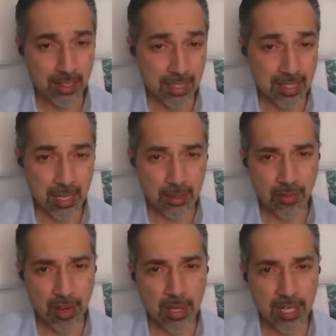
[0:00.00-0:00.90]
that Saudi
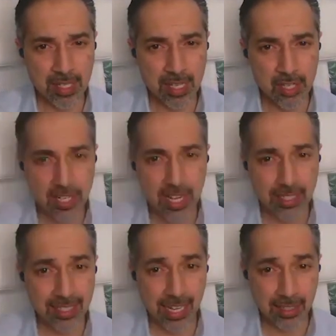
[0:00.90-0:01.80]
Arabia essentially
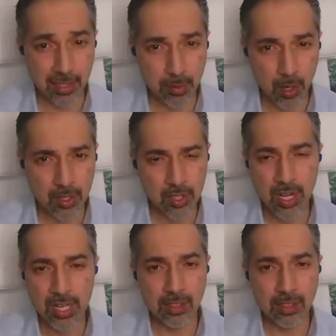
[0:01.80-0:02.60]
had a carte blanche,